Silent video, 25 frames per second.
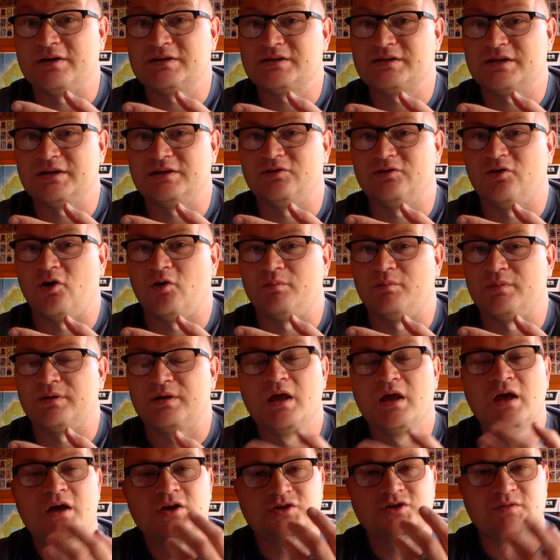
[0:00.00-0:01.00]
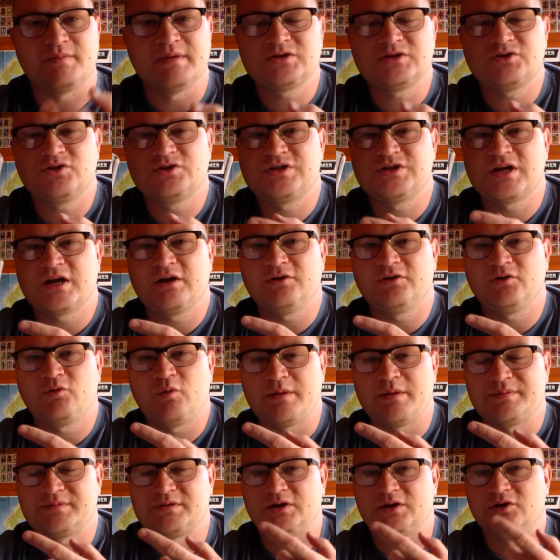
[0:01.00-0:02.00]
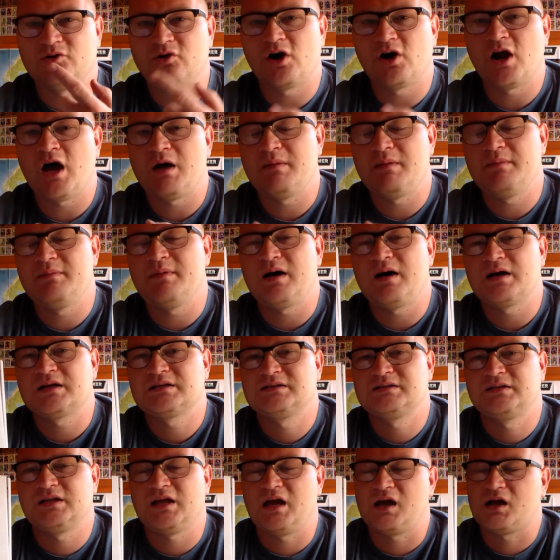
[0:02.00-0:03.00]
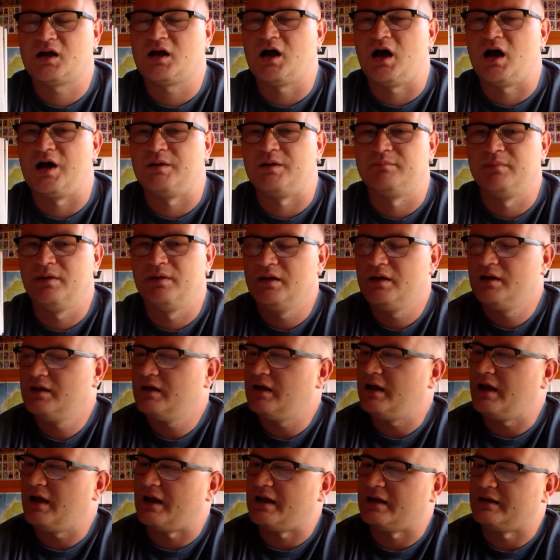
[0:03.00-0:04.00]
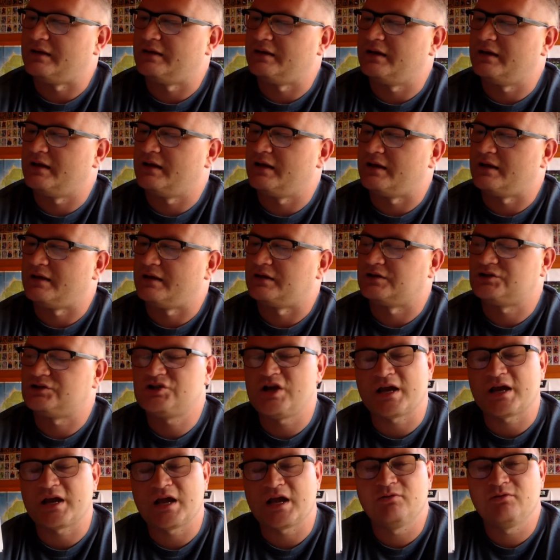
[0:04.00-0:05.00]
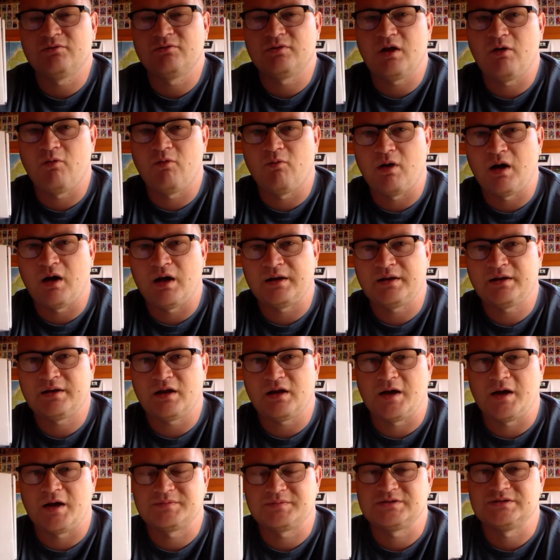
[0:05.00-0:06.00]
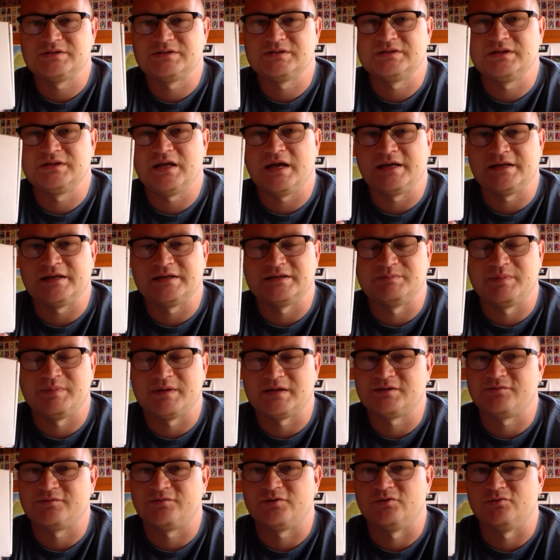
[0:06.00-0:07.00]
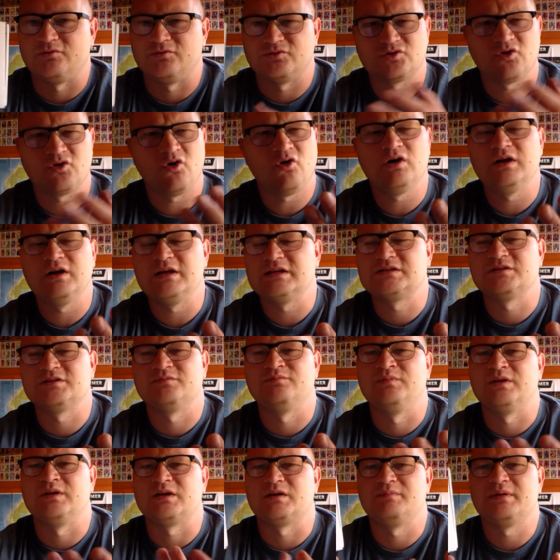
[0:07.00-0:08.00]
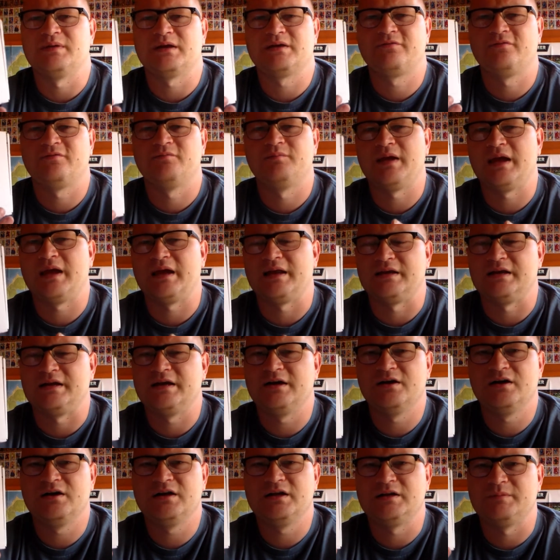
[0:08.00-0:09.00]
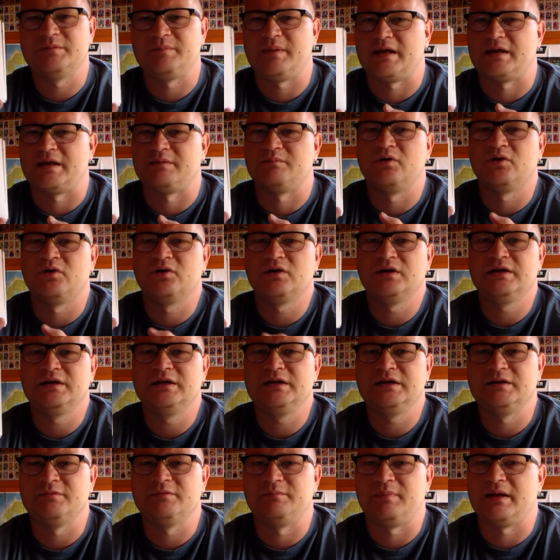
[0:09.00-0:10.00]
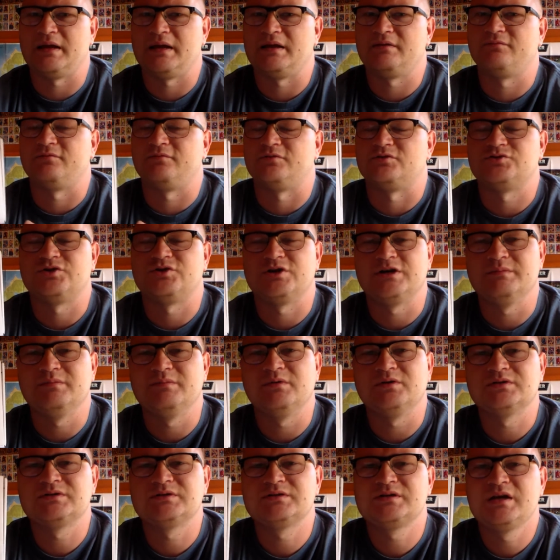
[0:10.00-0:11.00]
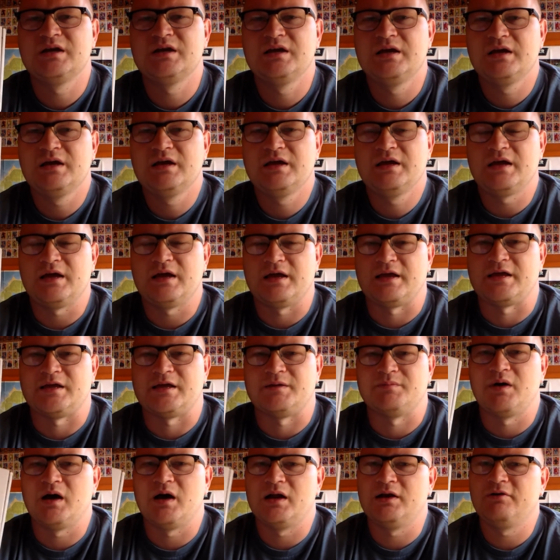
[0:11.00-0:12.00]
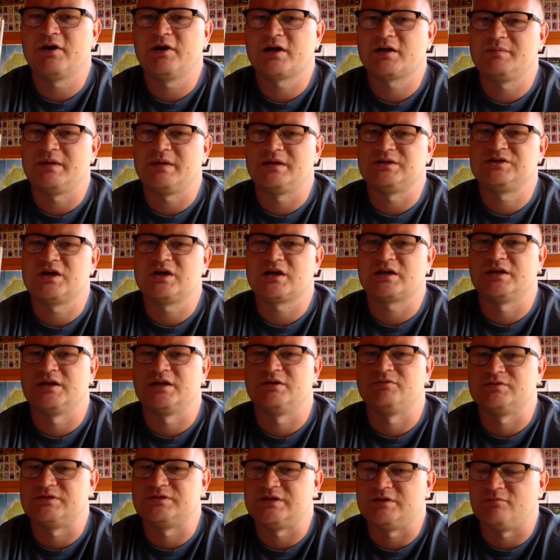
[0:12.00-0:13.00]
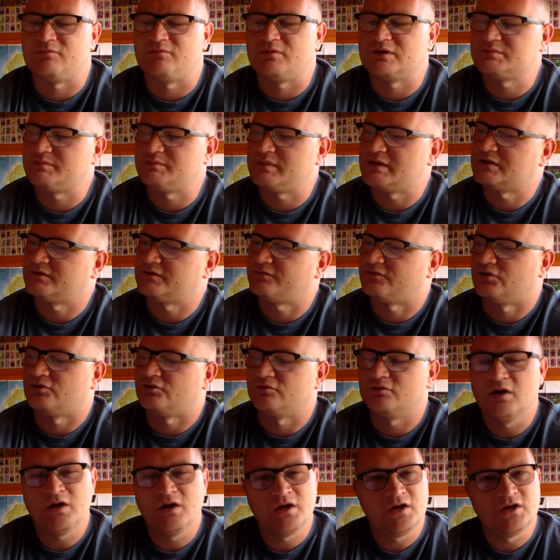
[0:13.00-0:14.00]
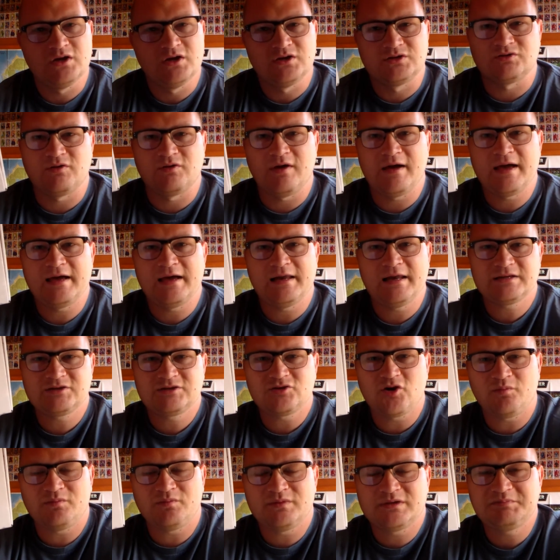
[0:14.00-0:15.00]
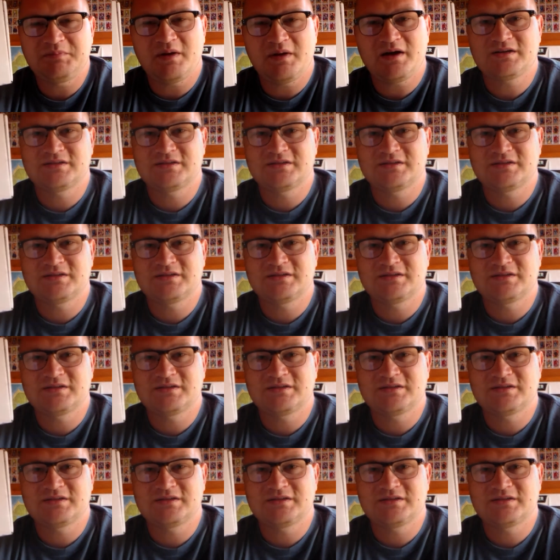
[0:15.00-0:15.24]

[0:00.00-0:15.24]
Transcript: very excited to open it. So make sure to check out their website, yourhobbybox.com, and uh, check out what options that is best for you. There's a whole list of them. You can pick from paying yearly to paying monthly to paying for three months. Um, highly recommend checking it out and seeing what's best for you. So uh, let's open this